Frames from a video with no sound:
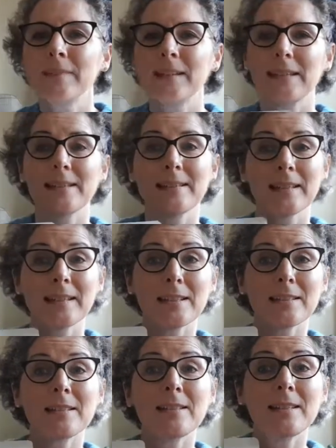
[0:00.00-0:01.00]
He said it's
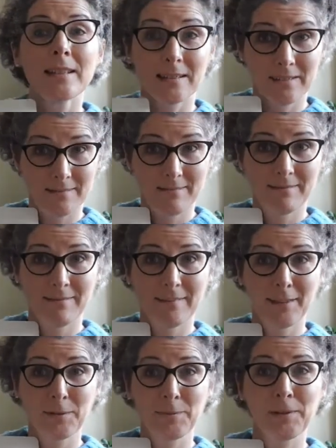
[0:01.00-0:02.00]
d.
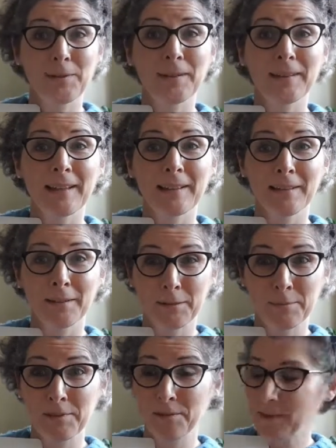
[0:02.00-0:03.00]
Hope you heard that at
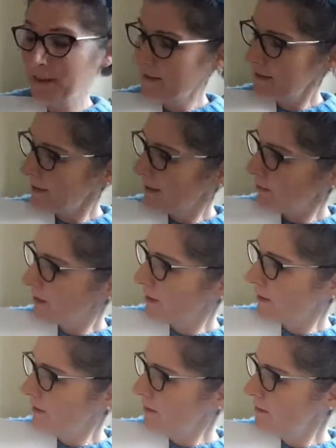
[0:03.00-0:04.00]
home as well. So here we
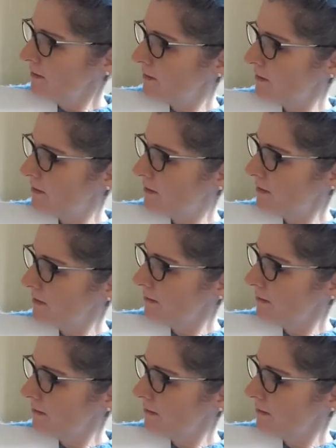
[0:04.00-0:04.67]
go. D.